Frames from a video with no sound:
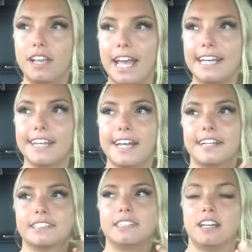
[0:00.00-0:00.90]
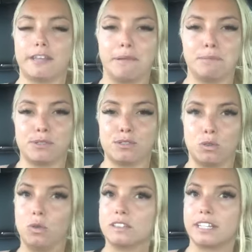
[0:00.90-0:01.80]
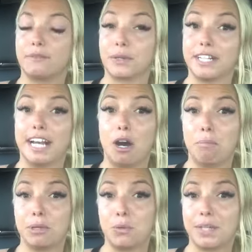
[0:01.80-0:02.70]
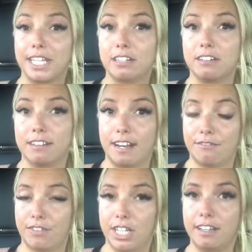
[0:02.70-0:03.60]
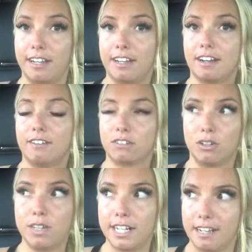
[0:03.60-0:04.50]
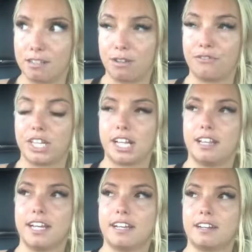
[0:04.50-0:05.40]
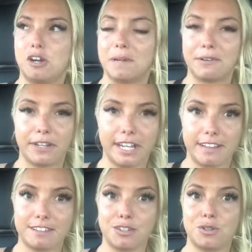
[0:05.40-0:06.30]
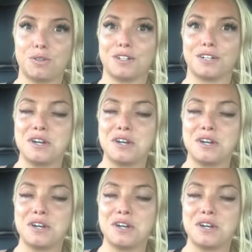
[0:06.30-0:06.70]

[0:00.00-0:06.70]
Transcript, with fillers: and connecting to other people's souls can really help you heal that feeling of loneliness or feeling like nobody really gets you or